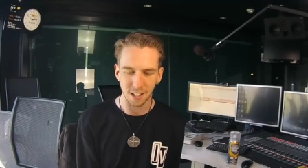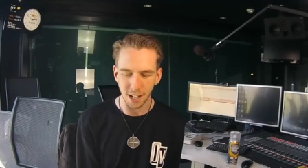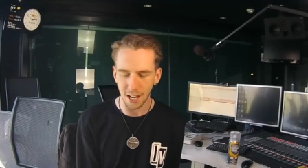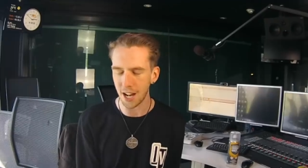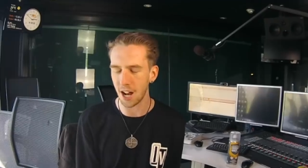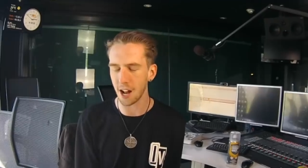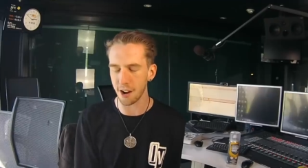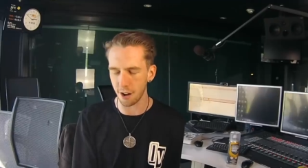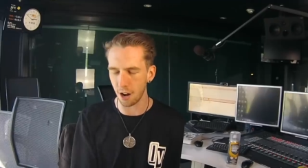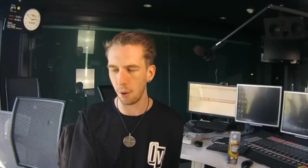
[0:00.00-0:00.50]

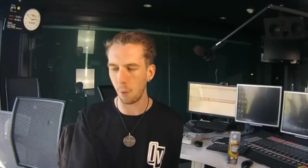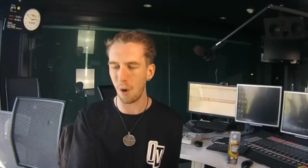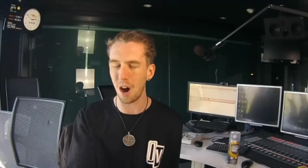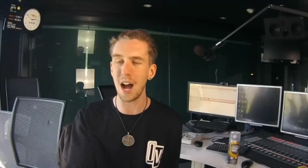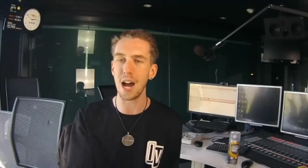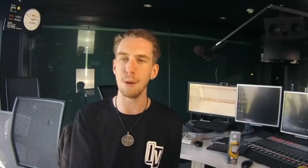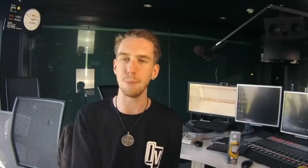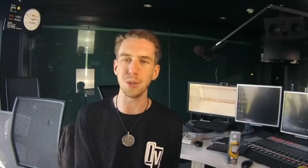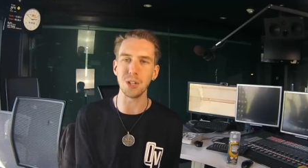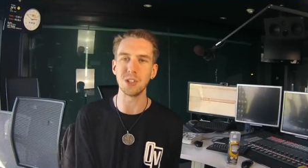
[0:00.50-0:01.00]
And I don't know
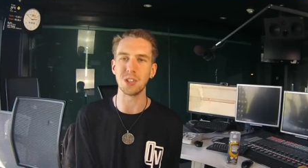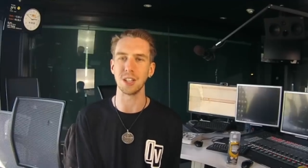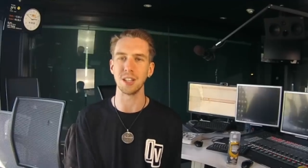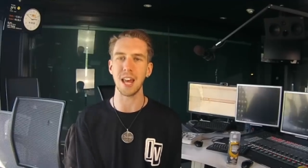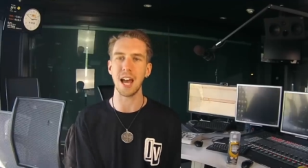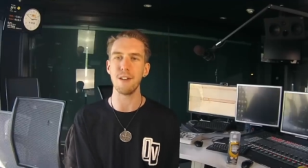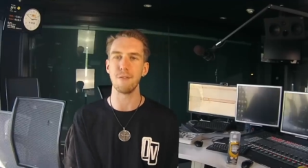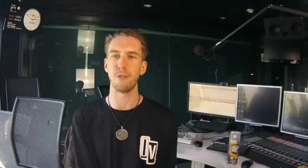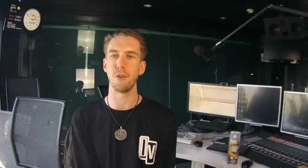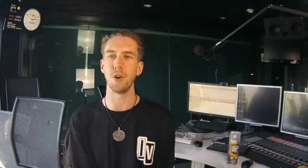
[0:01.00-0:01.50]
why I'm using
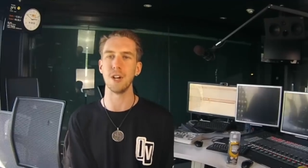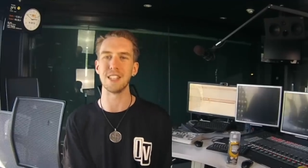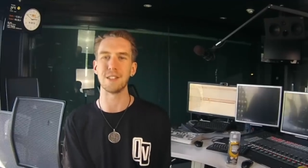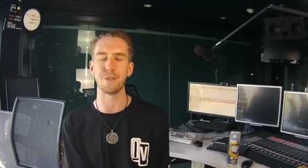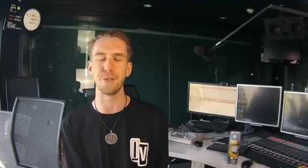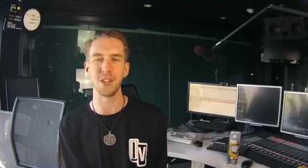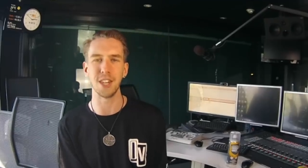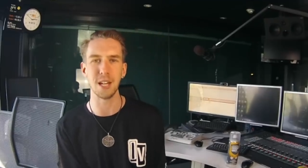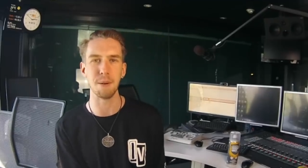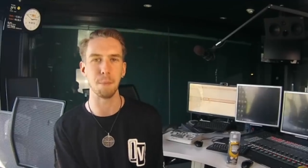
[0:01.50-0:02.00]
that voice
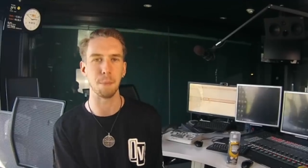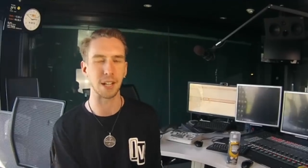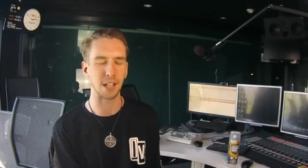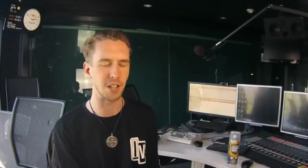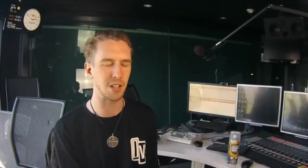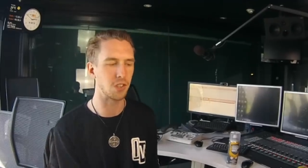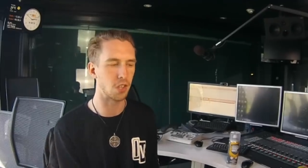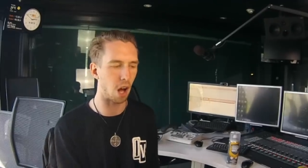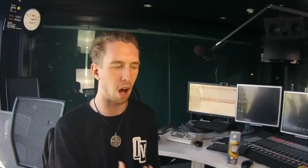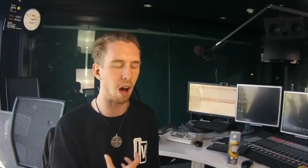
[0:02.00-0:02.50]
for them
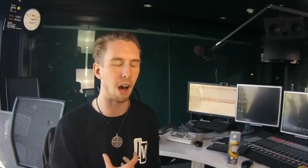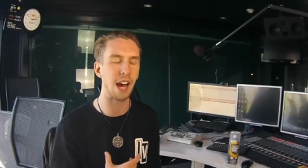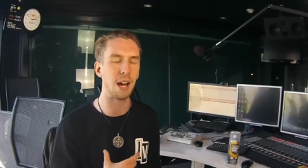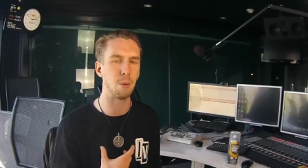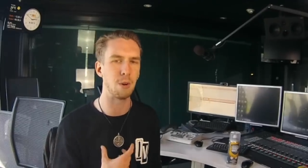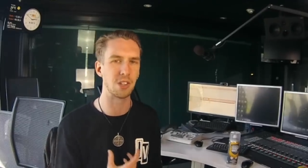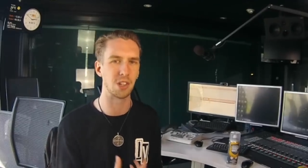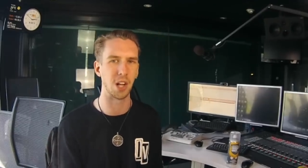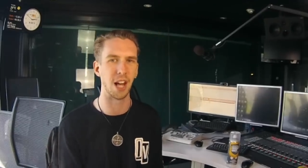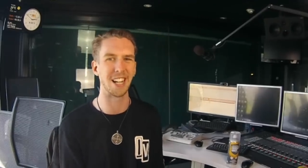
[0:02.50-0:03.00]
because I
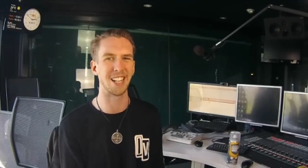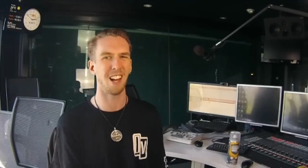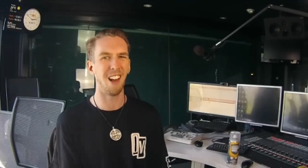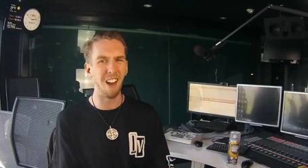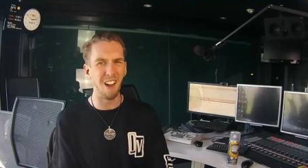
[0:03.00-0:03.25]
was like,